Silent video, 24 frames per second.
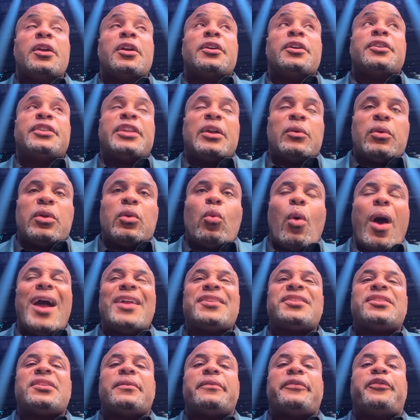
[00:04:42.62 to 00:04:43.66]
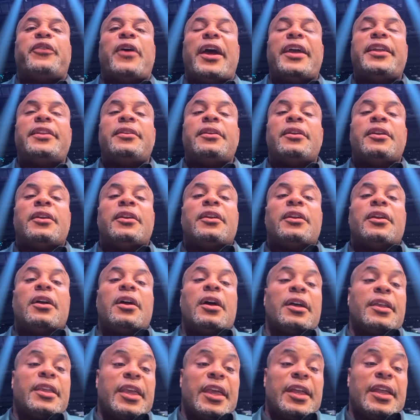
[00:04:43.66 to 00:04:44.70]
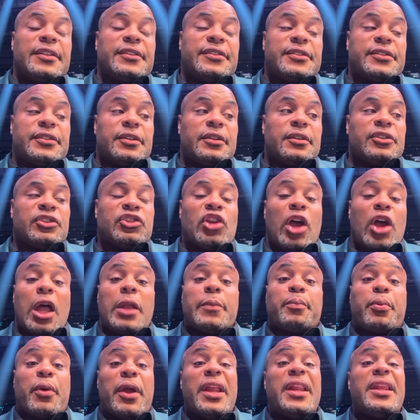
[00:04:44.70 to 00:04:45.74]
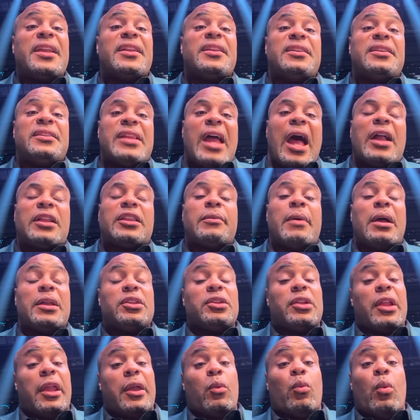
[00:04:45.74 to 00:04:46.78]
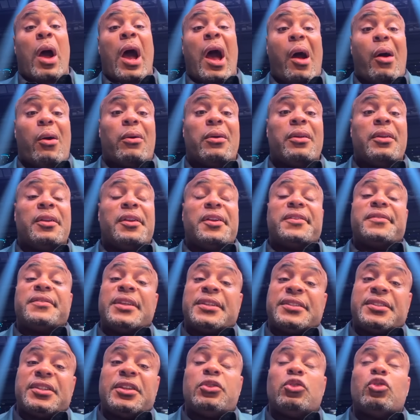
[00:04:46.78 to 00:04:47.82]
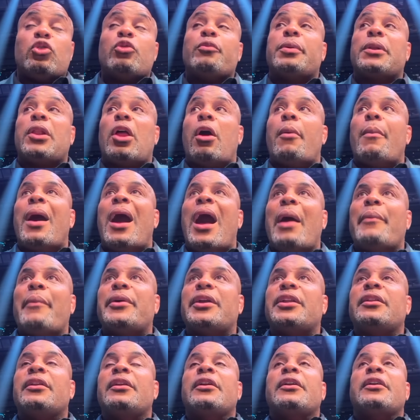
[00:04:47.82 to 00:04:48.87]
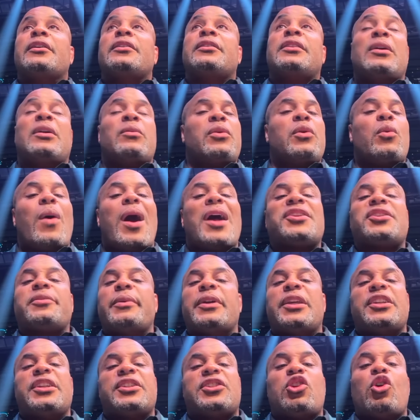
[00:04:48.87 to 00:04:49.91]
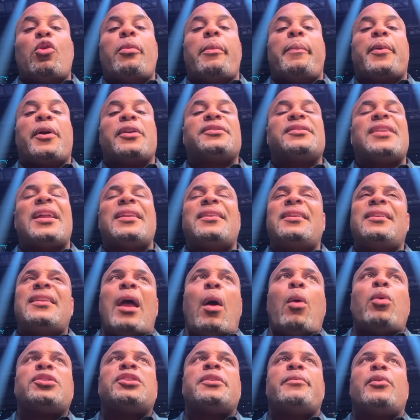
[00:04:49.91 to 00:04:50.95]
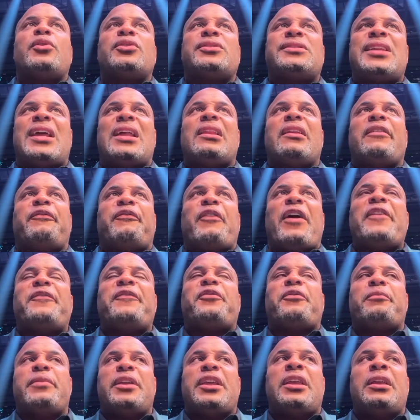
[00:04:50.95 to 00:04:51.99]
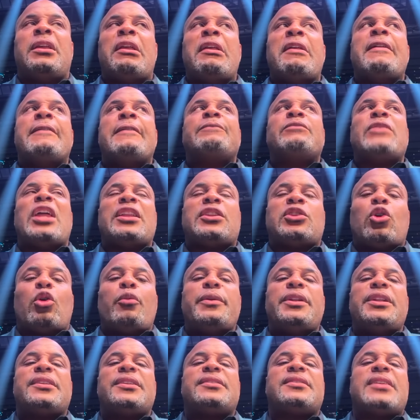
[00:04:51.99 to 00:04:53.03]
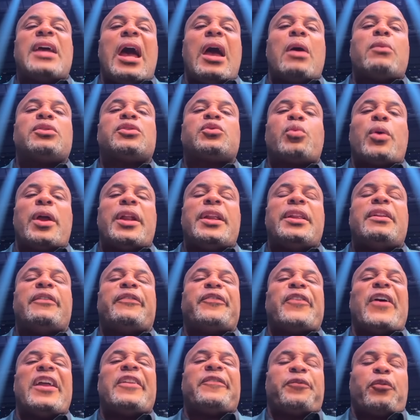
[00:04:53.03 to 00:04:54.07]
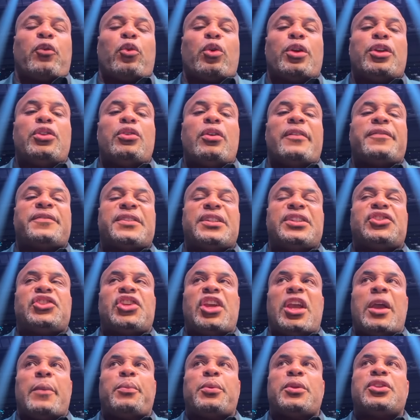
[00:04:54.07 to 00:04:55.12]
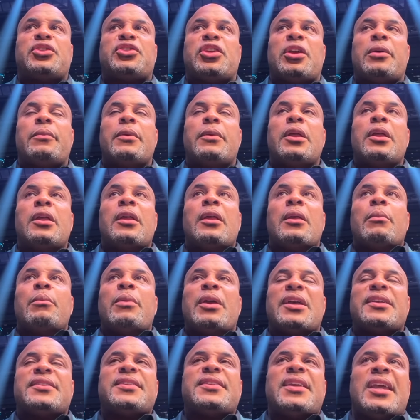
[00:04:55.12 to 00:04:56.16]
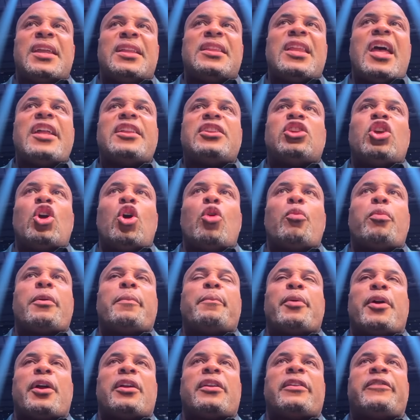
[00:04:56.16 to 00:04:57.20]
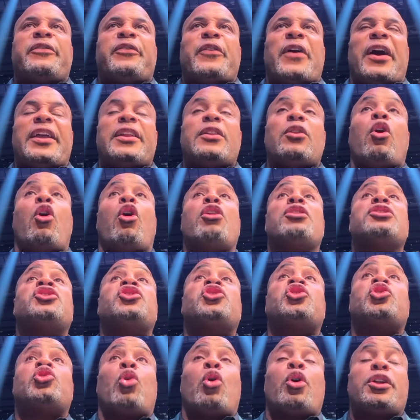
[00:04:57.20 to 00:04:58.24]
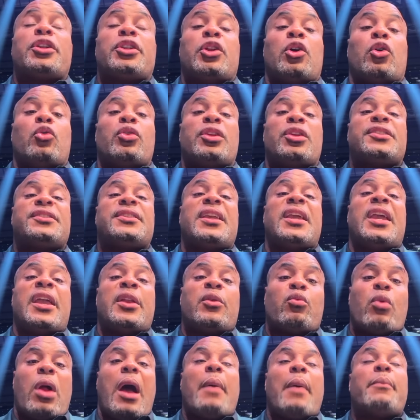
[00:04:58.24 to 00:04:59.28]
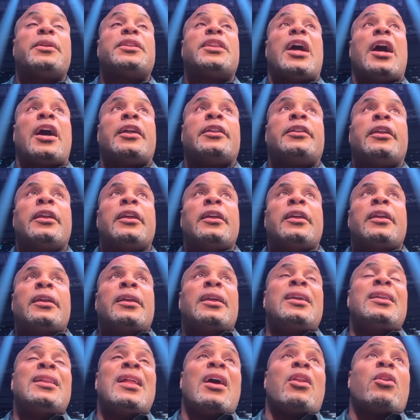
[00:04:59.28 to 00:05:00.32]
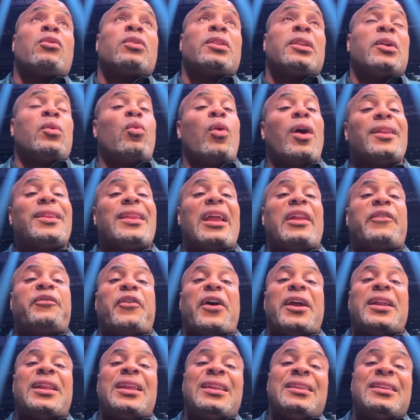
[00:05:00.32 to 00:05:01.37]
Then we watched him fight against Sean Brady and he knocked him on. You're like, wow, this is a new Belal Muhammad. Then we watched him against Gilbert Burns. I think that was the most telling fight for me that told me this guy was ready to fight for a UFC championship. Because in that Gilbert Burns fight, on short notice, in Ramadan, he not only won that fight, he